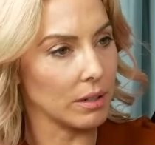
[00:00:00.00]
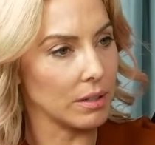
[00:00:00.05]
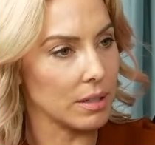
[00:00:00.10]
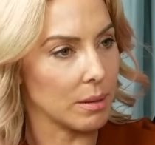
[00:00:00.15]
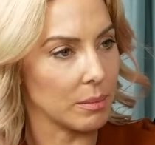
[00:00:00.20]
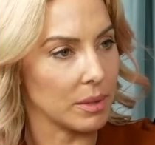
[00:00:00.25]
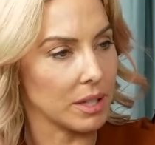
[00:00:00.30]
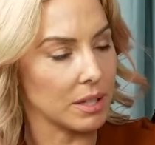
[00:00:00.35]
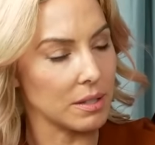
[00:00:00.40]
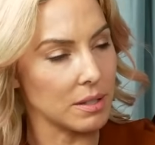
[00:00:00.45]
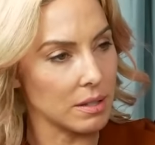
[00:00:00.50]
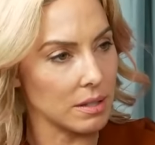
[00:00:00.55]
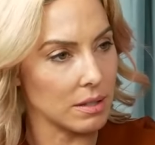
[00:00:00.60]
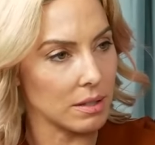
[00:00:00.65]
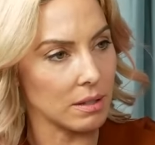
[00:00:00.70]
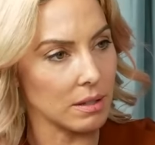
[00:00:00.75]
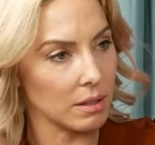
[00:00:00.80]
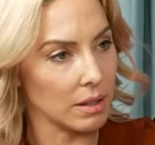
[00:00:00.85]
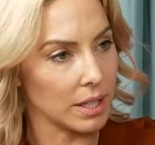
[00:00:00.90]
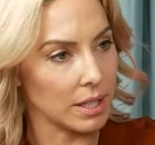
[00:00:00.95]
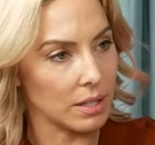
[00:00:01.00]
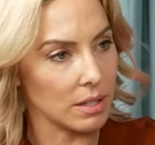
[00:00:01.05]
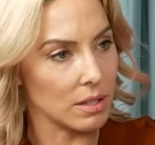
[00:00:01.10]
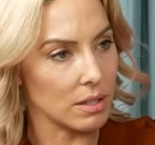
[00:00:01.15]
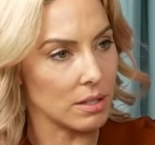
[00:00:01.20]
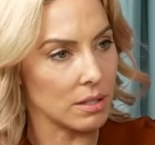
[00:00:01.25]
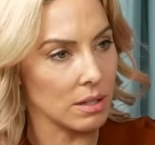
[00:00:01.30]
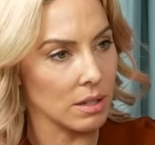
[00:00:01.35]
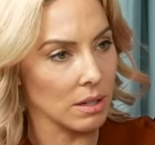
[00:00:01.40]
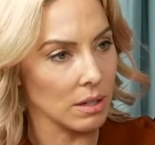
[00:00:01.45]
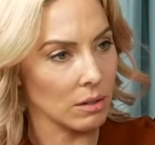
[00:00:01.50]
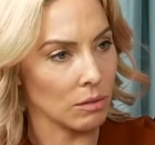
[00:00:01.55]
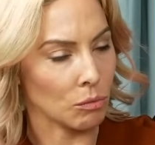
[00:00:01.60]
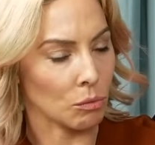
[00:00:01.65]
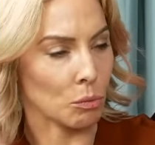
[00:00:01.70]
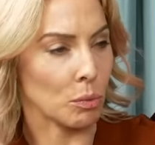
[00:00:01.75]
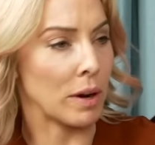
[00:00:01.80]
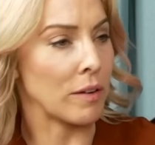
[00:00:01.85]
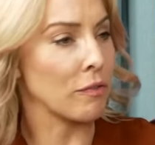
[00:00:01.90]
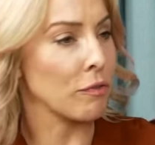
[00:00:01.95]
Some of these
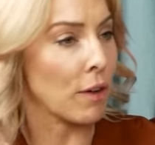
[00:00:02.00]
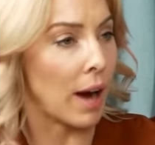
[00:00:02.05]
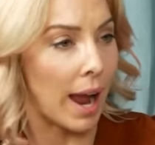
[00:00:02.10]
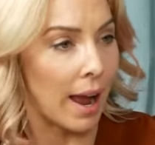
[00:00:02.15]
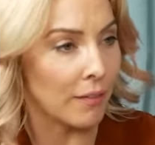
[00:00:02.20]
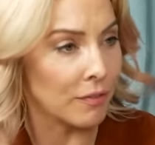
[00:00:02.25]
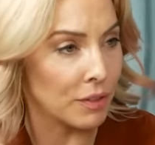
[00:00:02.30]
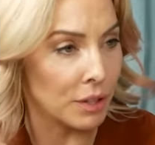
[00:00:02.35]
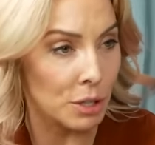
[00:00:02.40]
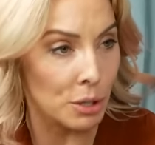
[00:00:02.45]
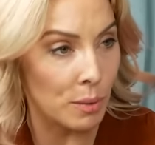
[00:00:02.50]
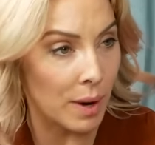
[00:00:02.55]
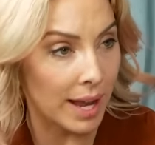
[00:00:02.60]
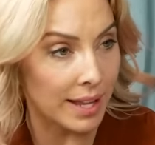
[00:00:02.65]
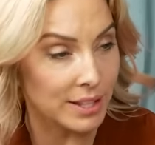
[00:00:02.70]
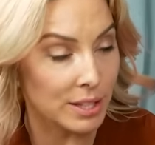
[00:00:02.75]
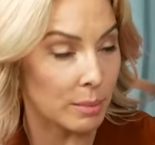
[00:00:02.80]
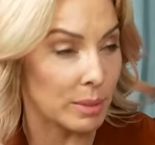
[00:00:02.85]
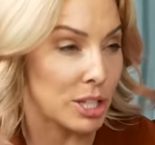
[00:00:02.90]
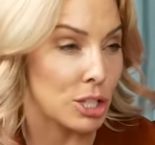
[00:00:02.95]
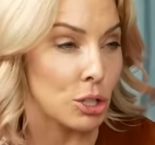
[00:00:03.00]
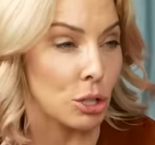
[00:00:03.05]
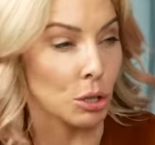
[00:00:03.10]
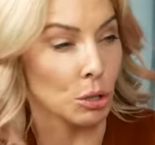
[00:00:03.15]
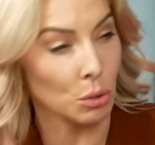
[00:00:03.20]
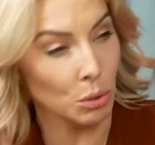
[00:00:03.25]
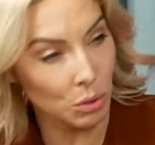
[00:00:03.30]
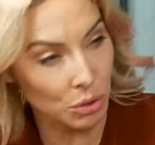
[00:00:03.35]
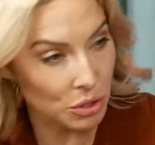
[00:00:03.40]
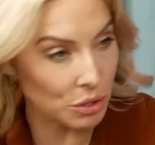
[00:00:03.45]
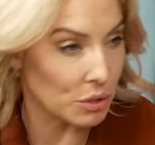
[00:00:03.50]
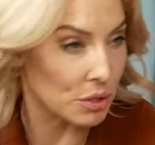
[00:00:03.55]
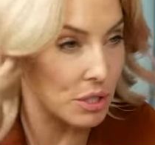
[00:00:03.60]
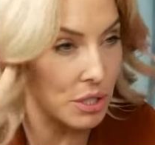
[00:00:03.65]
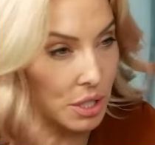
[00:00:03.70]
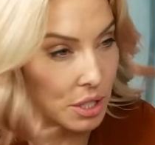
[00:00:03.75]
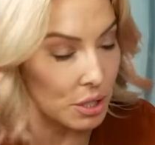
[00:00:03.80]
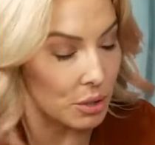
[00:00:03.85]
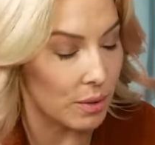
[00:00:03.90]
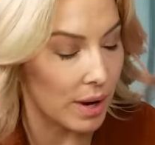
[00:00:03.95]
riffraff that you hate, some of these losers
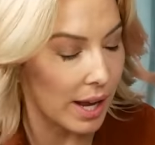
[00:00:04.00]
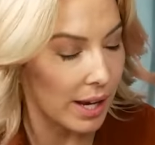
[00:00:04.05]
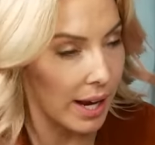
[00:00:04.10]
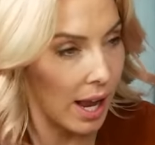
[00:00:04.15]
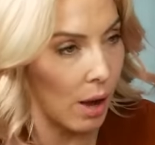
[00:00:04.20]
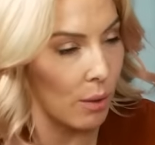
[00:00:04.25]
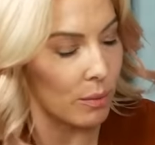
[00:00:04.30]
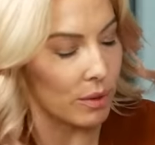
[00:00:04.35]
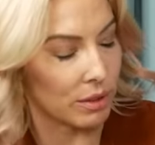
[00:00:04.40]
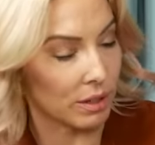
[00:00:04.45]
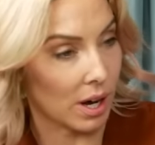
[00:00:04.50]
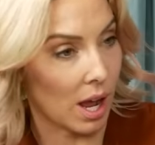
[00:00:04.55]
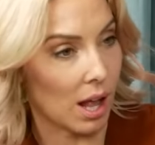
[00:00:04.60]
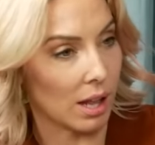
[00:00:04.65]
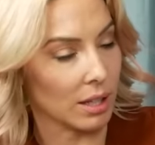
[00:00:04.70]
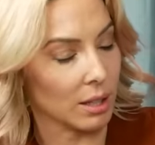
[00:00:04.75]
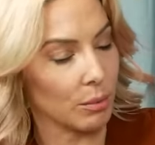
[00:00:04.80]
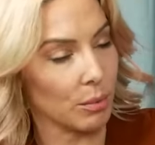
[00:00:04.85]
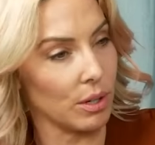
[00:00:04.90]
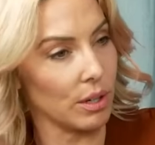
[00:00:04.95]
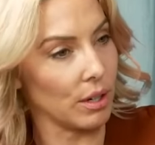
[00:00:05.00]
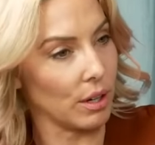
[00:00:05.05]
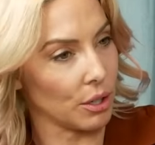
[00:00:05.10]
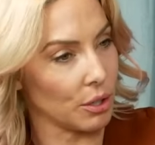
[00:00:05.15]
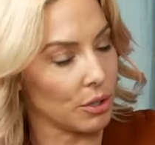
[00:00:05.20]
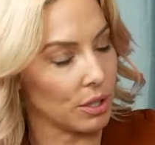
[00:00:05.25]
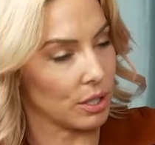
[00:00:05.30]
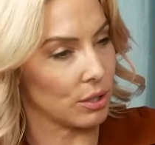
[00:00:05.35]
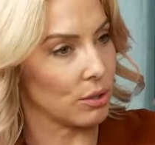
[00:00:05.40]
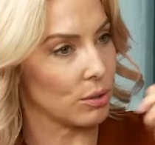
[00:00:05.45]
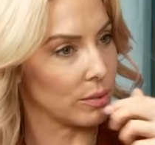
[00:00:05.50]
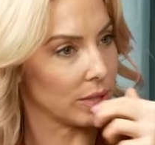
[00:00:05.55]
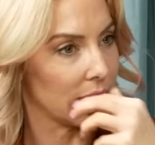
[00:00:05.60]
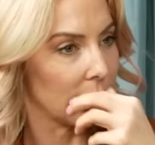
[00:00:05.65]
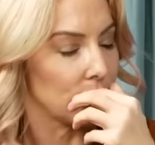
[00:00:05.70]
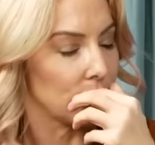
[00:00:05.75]
that you hang out with in Hollywood, are you going to do it with them